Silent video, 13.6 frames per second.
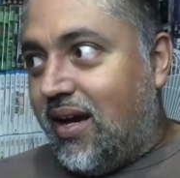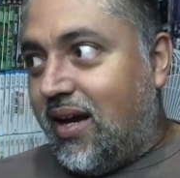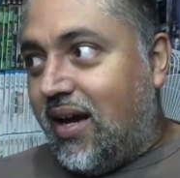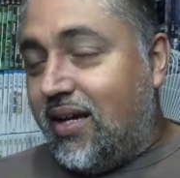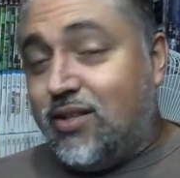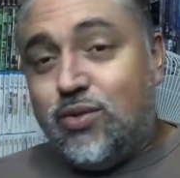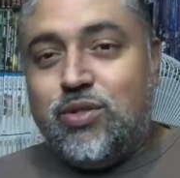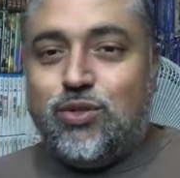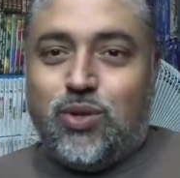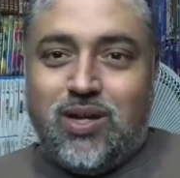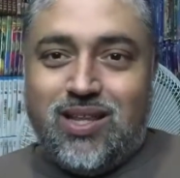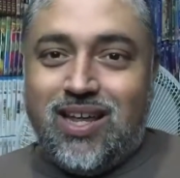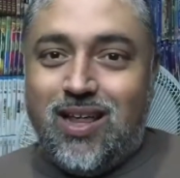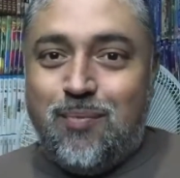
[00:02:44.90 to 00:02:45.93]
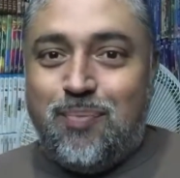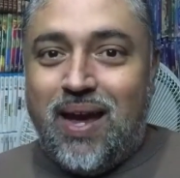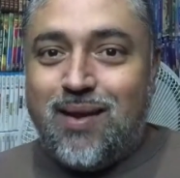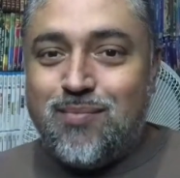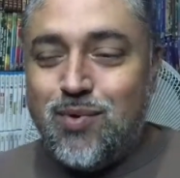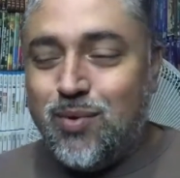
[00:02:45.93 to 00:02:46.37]
I do enjoy a lot of
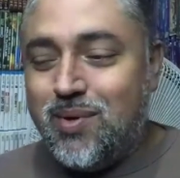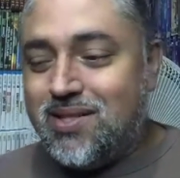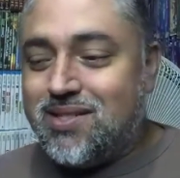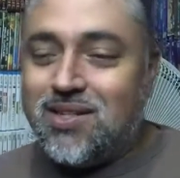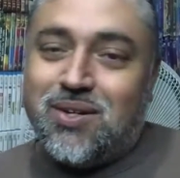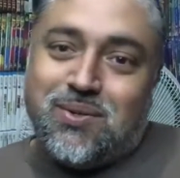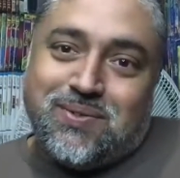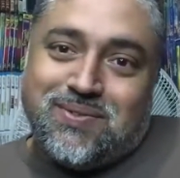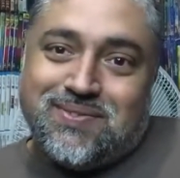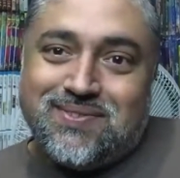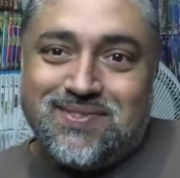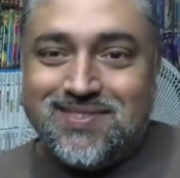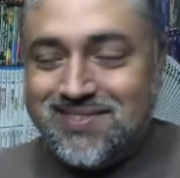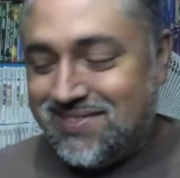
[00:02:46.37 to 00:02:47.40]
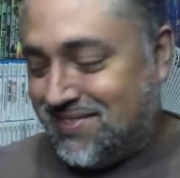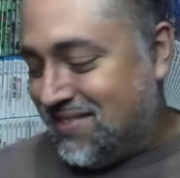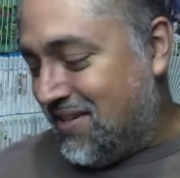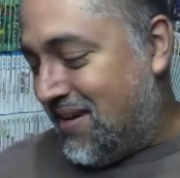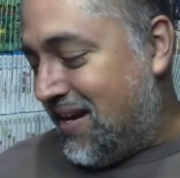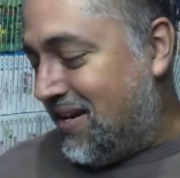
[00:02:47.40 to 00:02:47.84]
bad movies. So
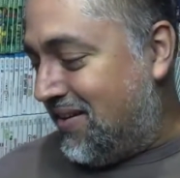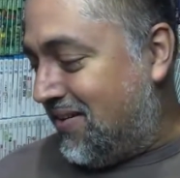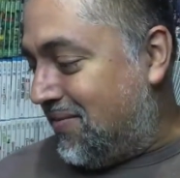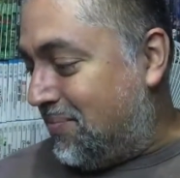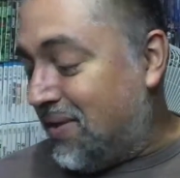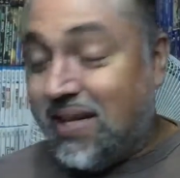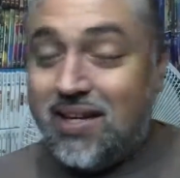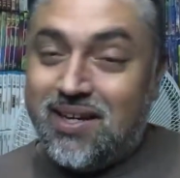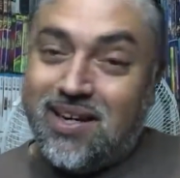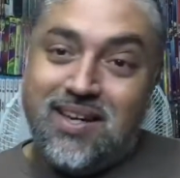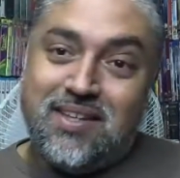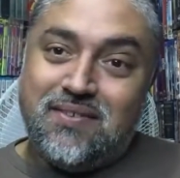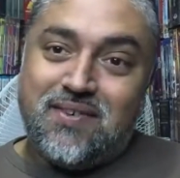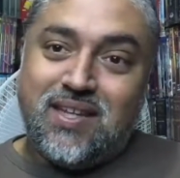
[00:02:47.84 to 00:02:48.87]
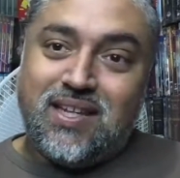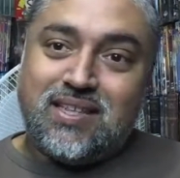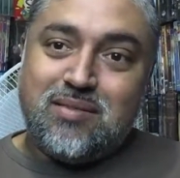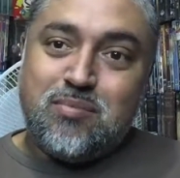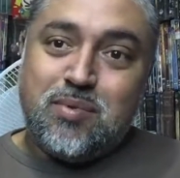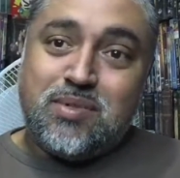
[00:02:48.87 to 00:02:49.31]
I don't know. But I love
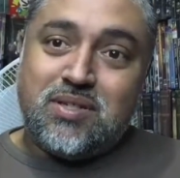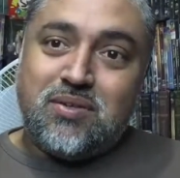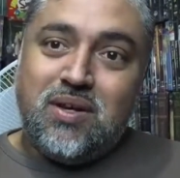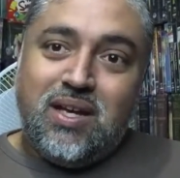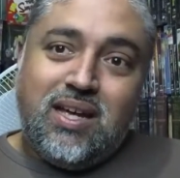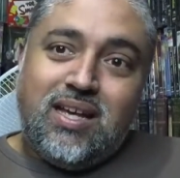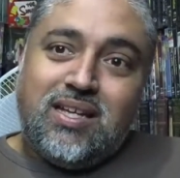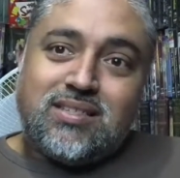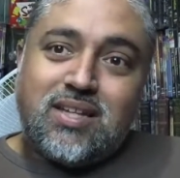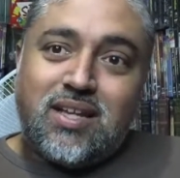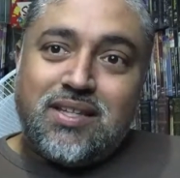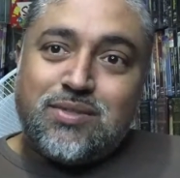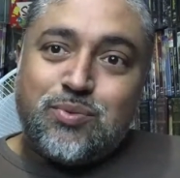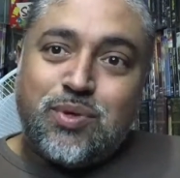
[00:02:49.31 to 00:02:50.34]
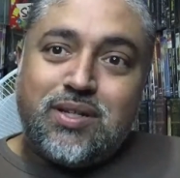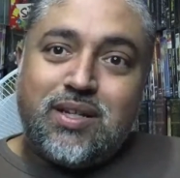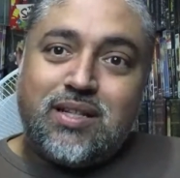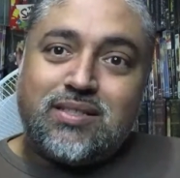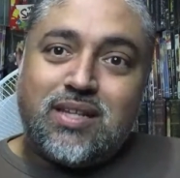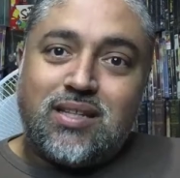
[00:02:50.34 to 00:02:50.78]
collecting movies. So saw this
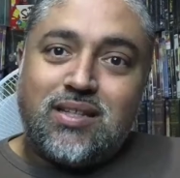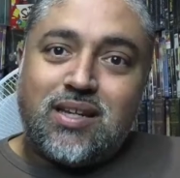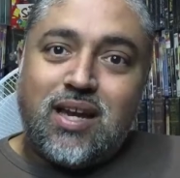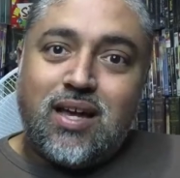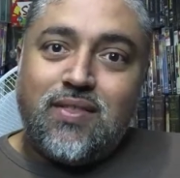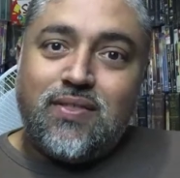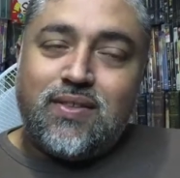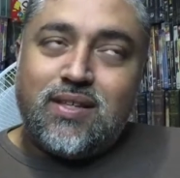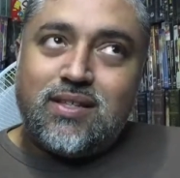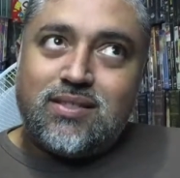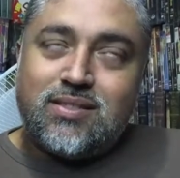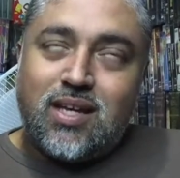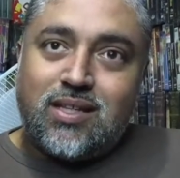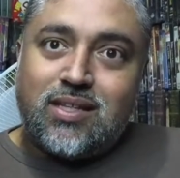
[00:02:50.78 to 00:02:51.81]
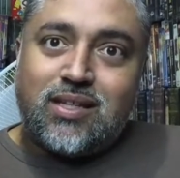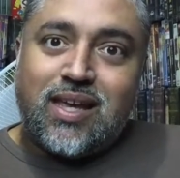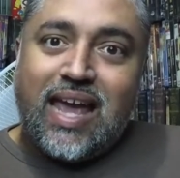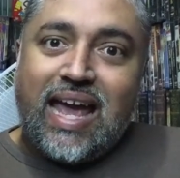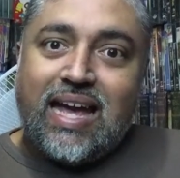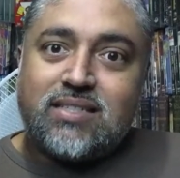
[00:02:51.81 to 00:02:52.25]
one. I saw that the
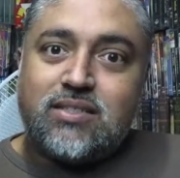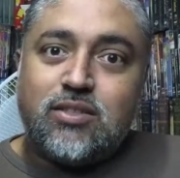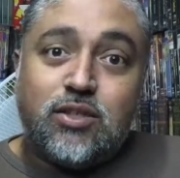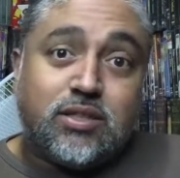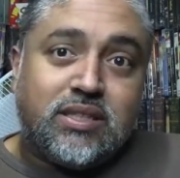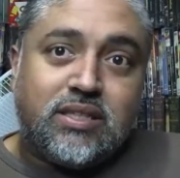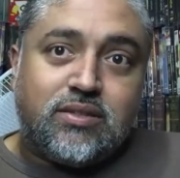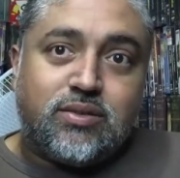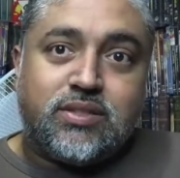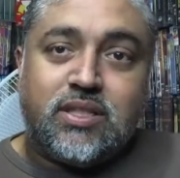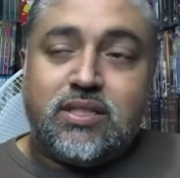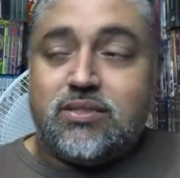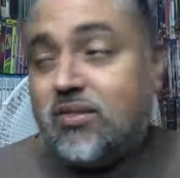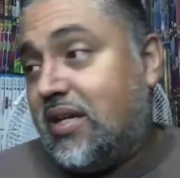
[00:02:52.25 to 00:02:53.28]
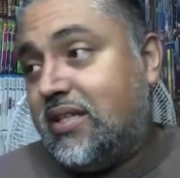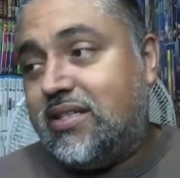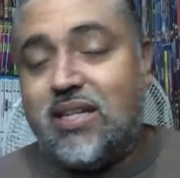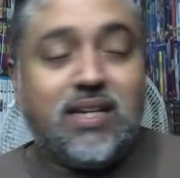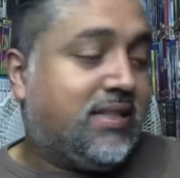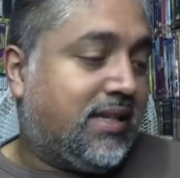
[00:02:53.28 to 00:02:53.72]
cast looked interesting. So I
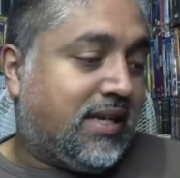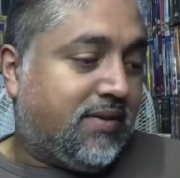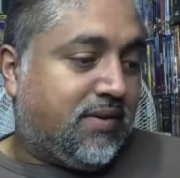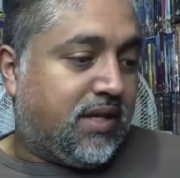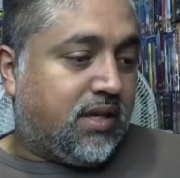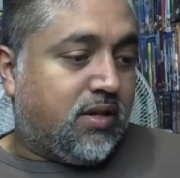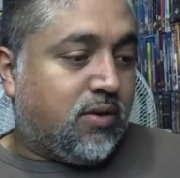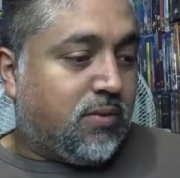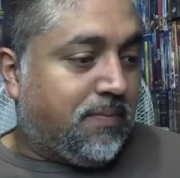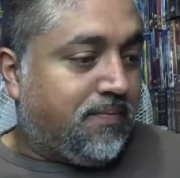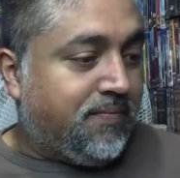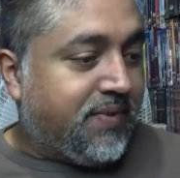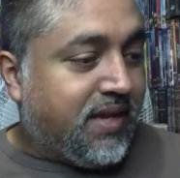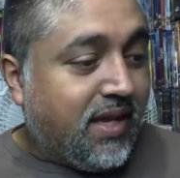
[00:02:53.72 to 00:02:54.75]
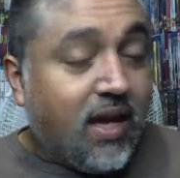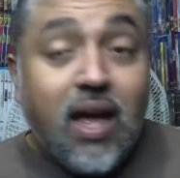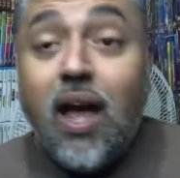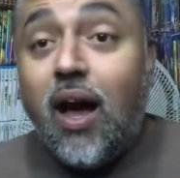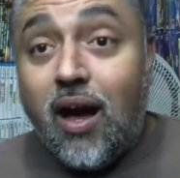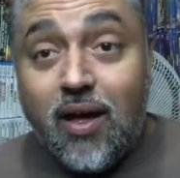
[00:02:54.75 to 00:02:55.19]
decided to give it a go.
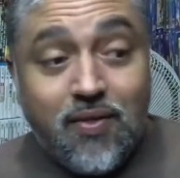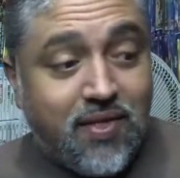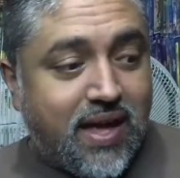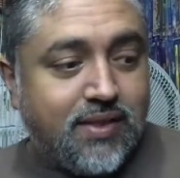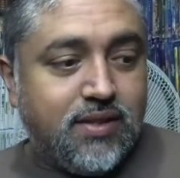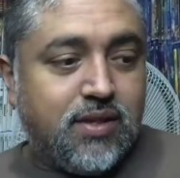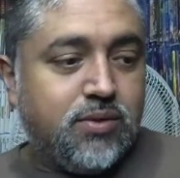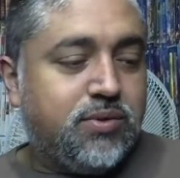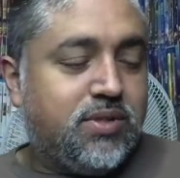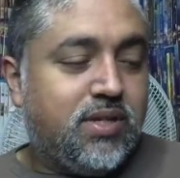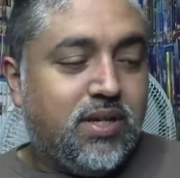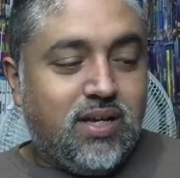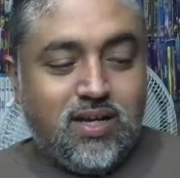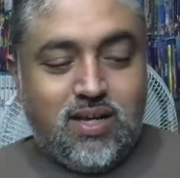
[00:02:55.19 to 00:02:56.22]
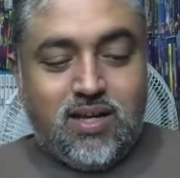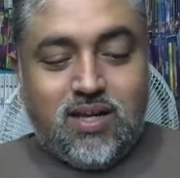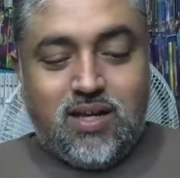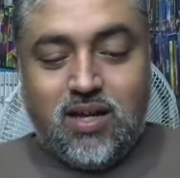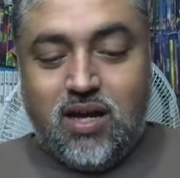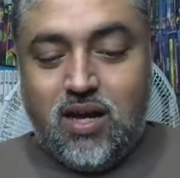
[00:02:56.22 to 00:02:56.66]
On that note,
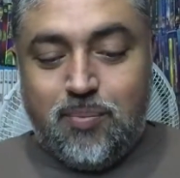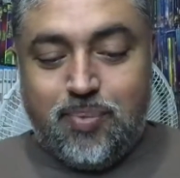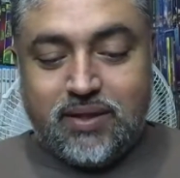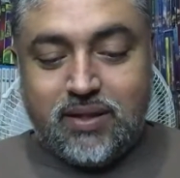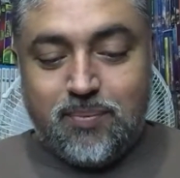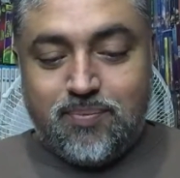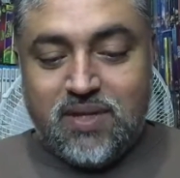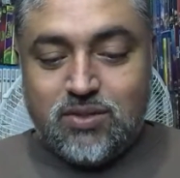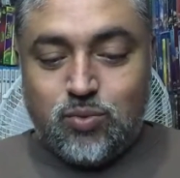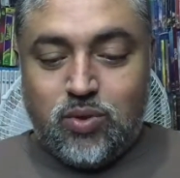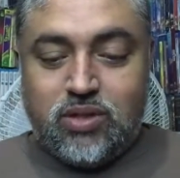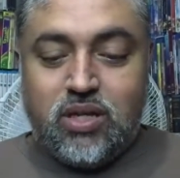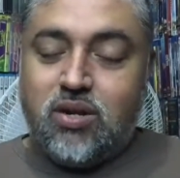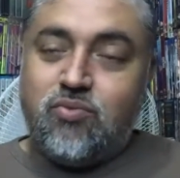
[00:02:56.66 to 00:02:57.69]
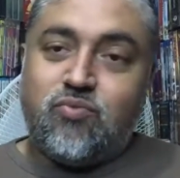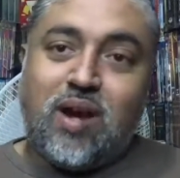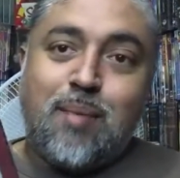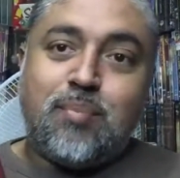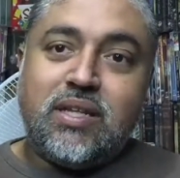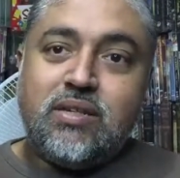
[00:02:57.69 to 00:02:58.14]
picked up this one,
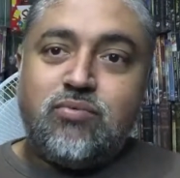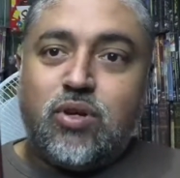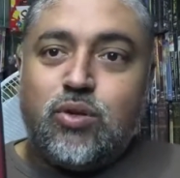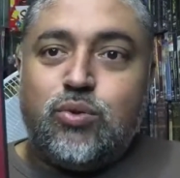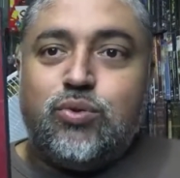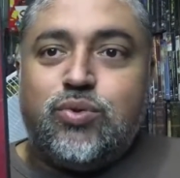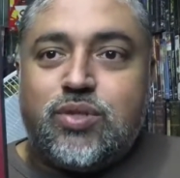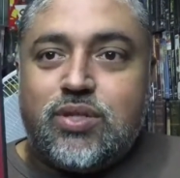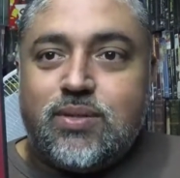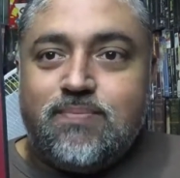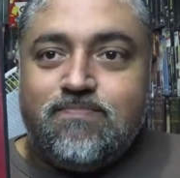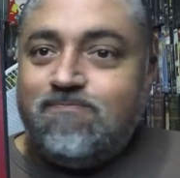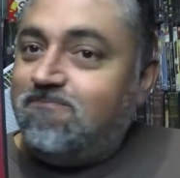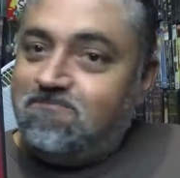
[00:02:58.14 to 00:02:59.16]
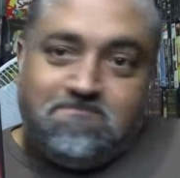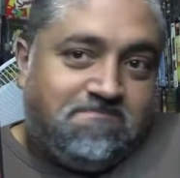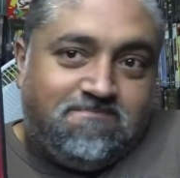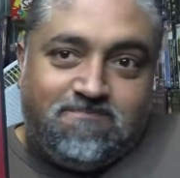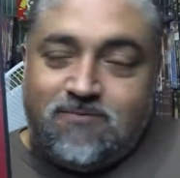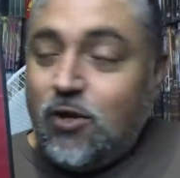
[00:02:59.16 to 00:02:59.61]
Rambling Rose.
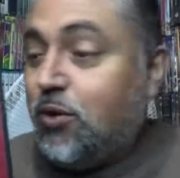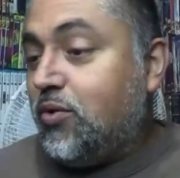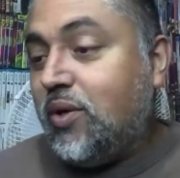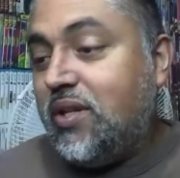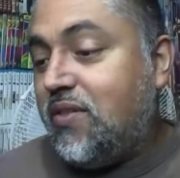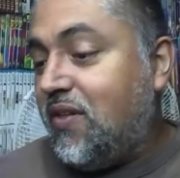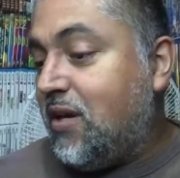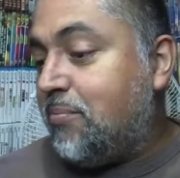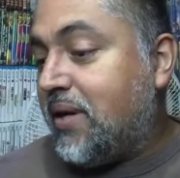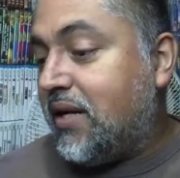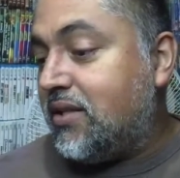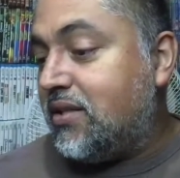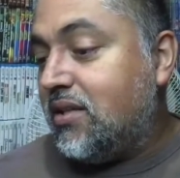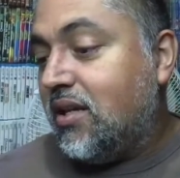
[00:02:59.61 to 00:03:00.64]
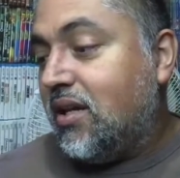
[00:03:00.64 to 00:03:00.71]
Don't know anything about it.